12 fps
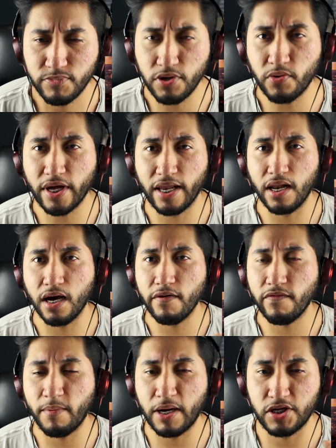You know what I
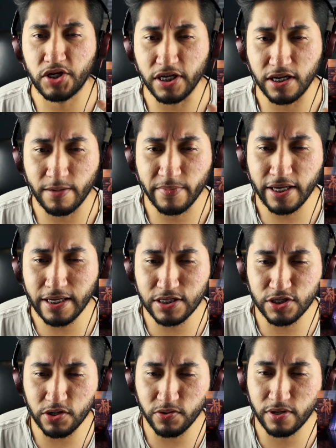love about Shin Lim? He is
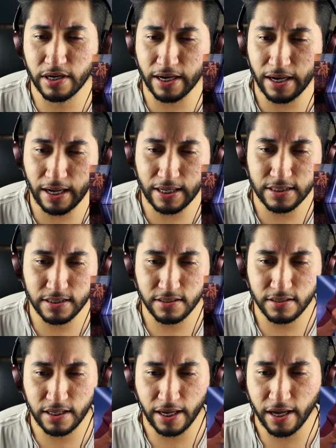so
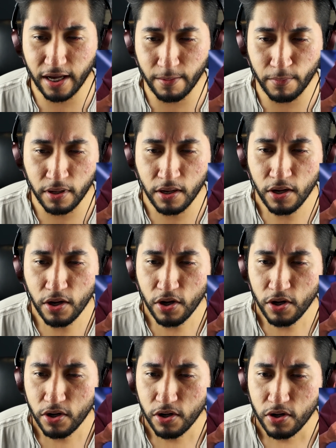goddamn
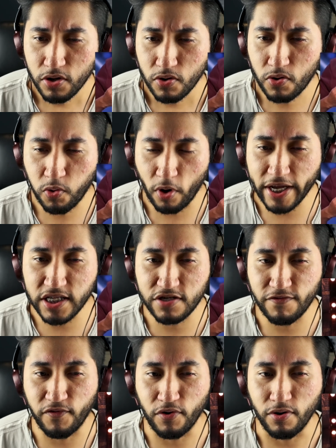
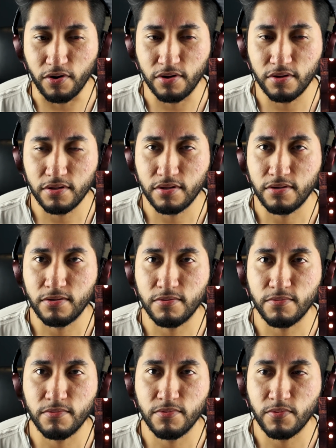graceful
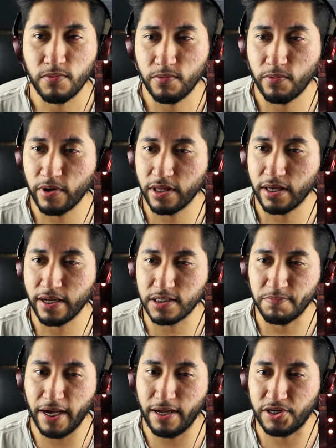with
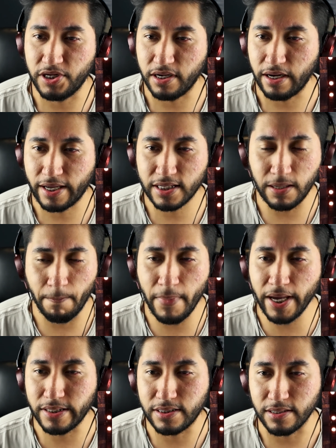his magic. Like, it's
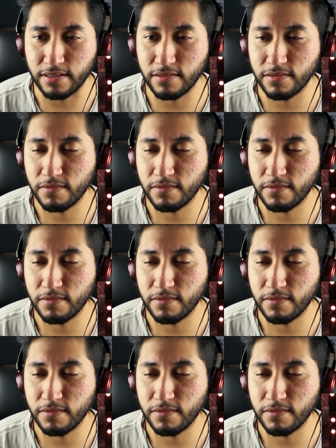amazing.